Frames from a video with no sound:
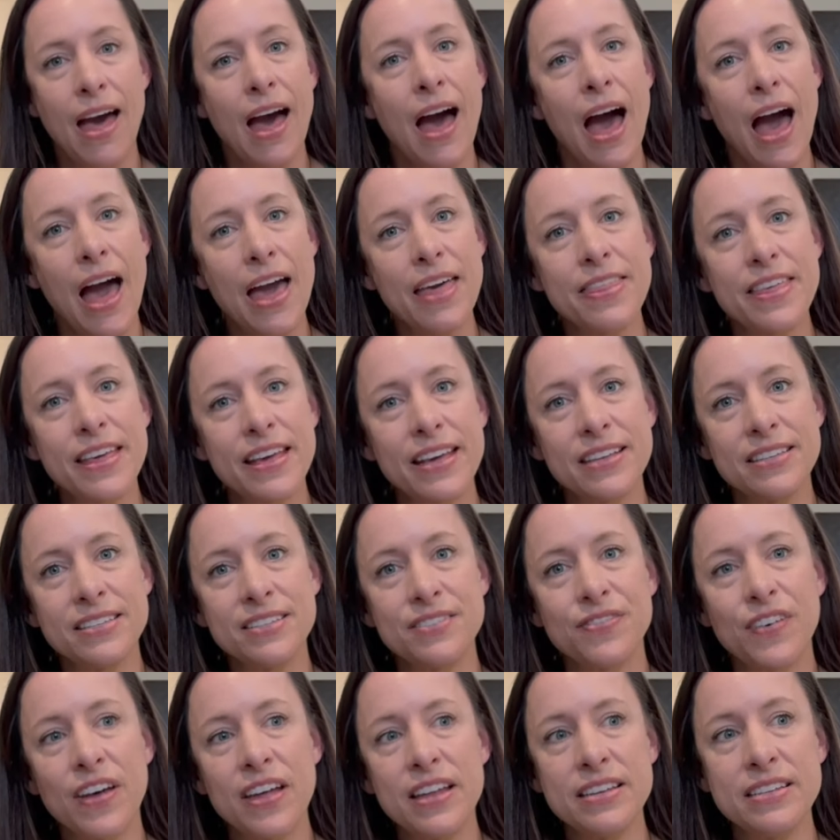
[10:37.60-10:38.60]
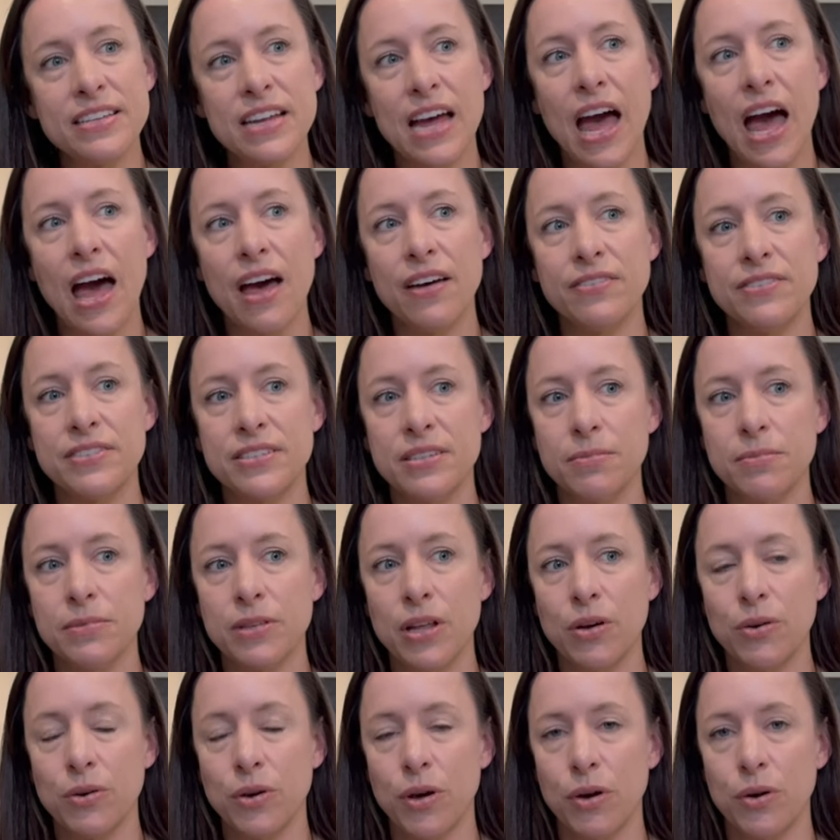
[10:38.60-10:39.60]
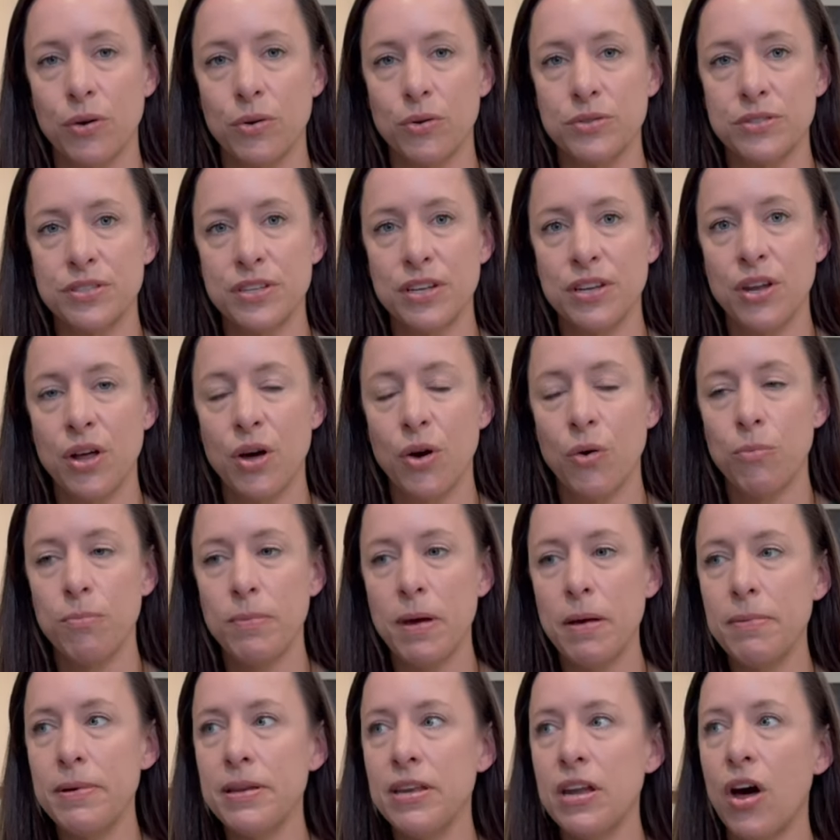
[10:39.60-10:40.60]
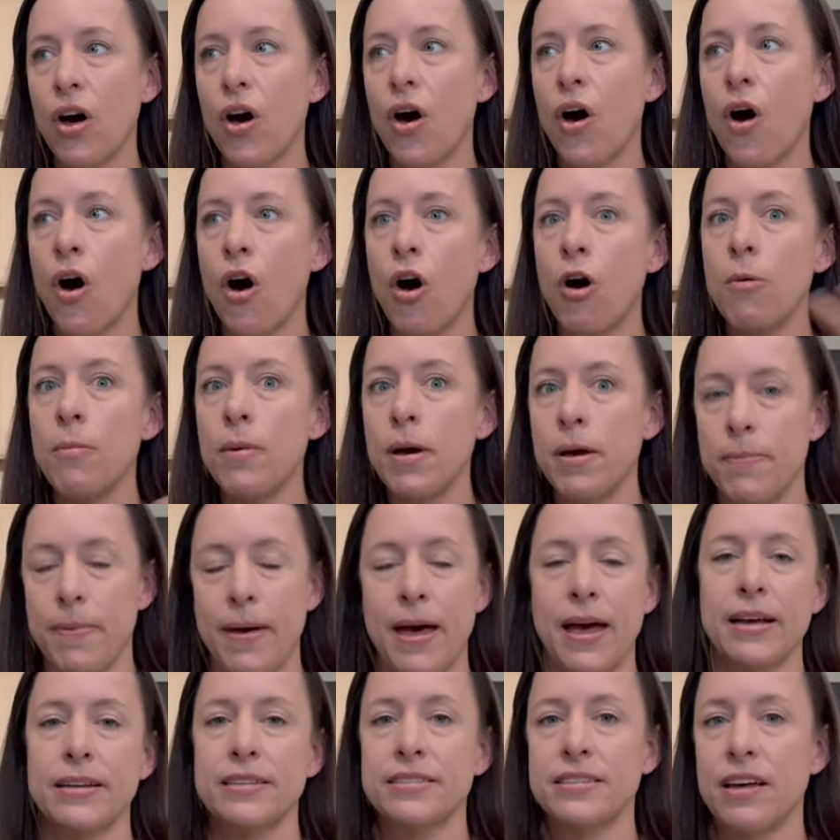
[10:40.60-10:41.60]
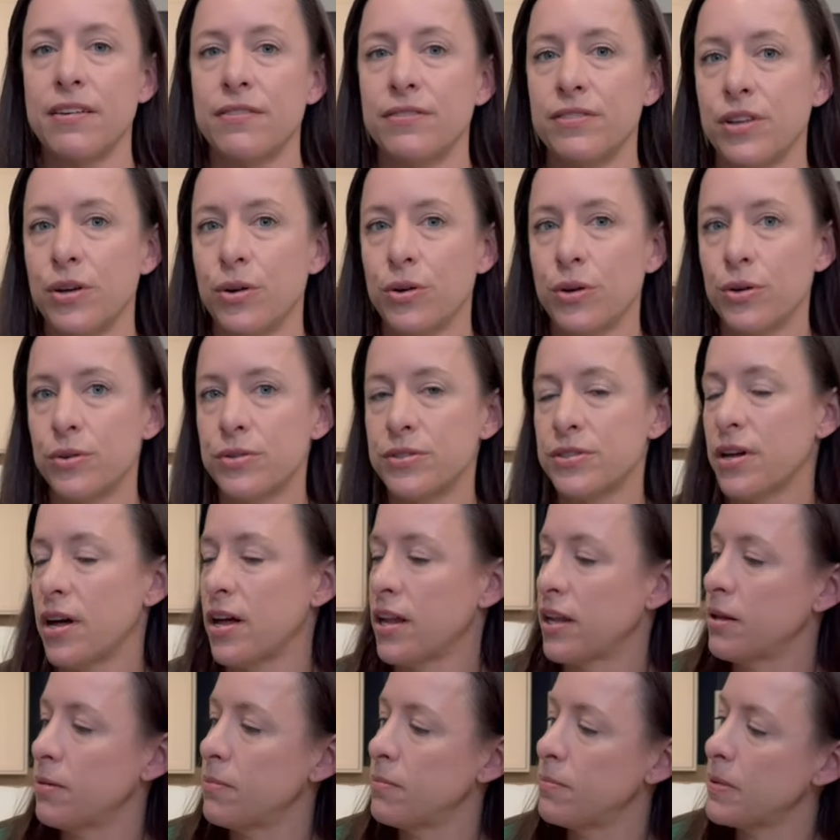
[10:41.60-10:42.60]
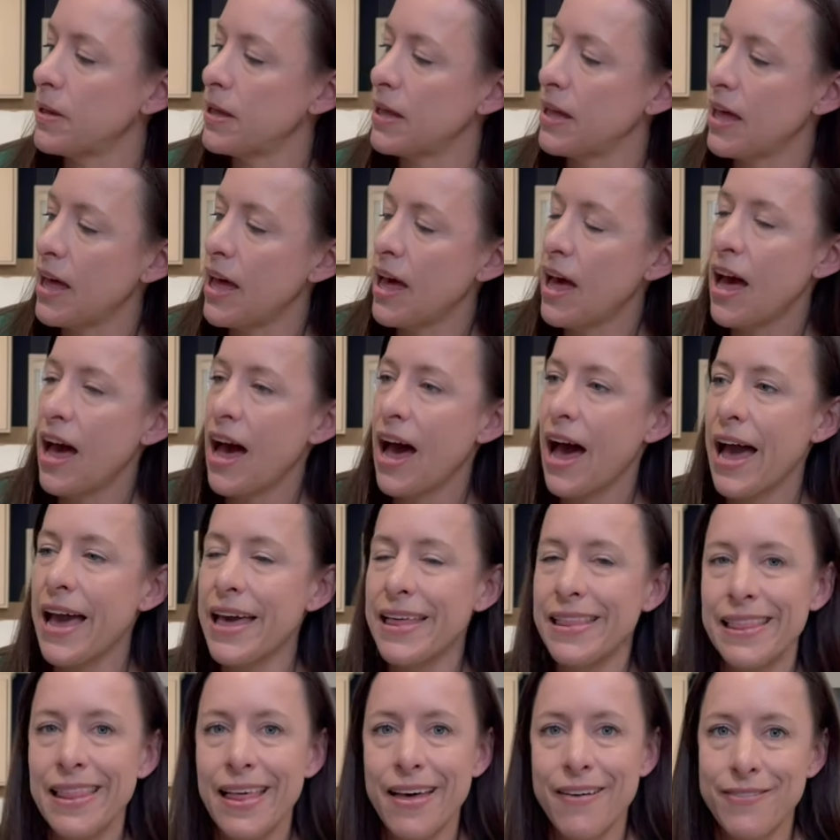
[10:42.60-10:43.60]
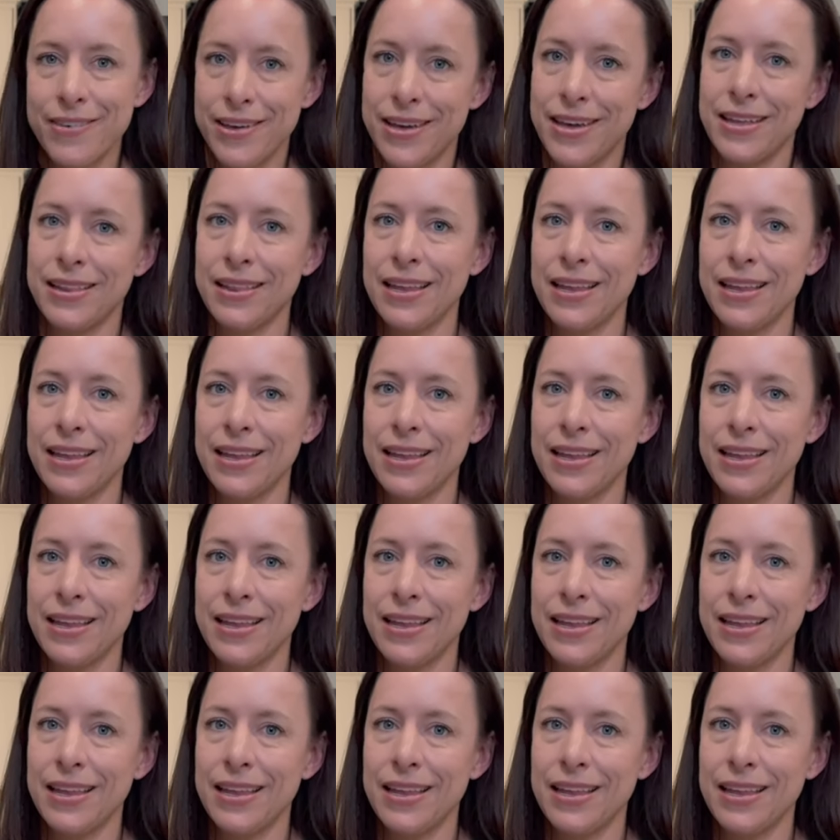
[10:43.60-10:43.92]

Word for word: I think it's fun to have some logos, you know, maybe not all my bags have logos on them, but I love it.